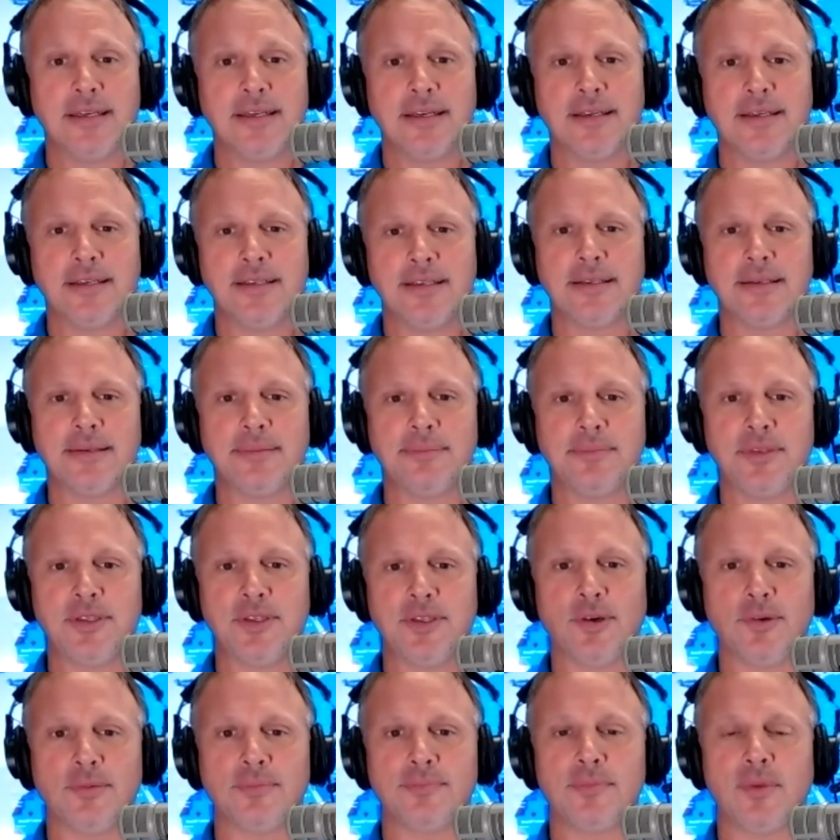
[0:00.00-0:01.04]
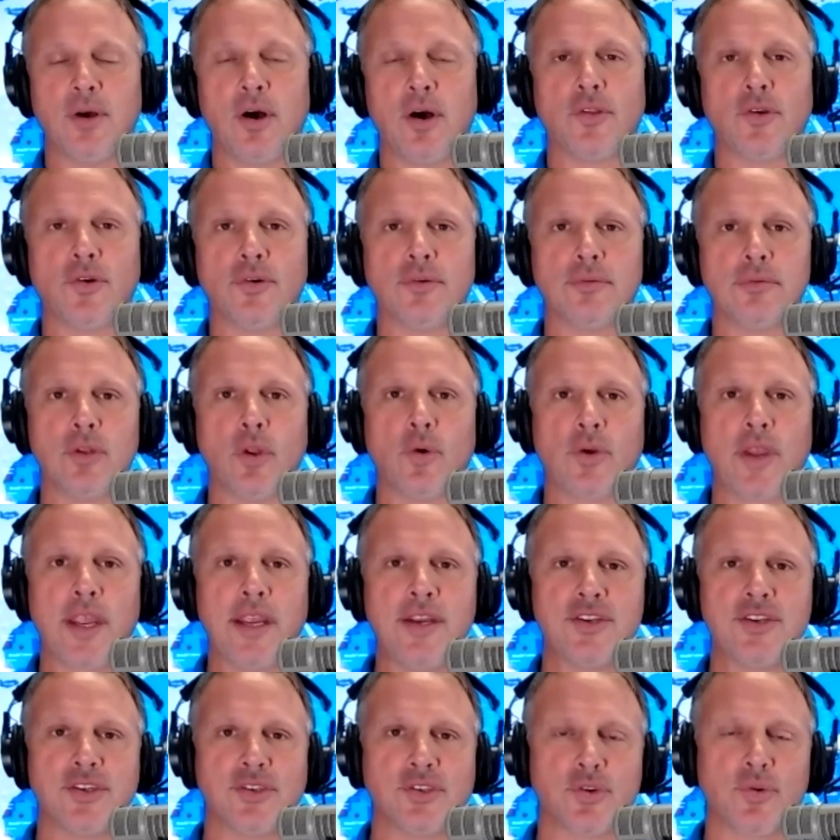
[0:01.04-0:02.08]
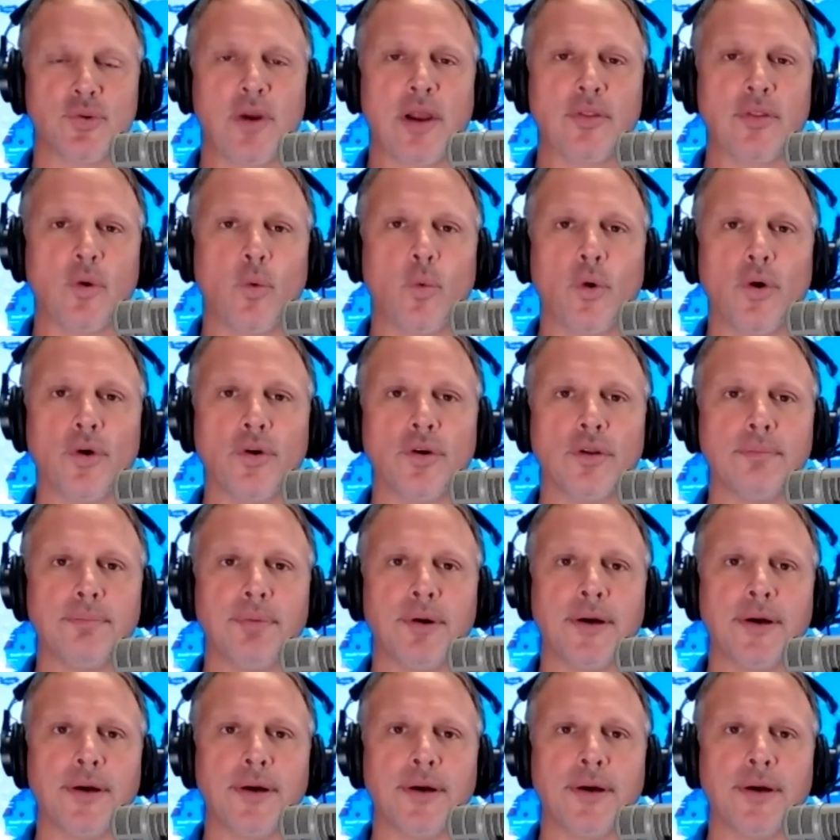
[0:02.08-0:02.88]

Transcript: other locations around the world.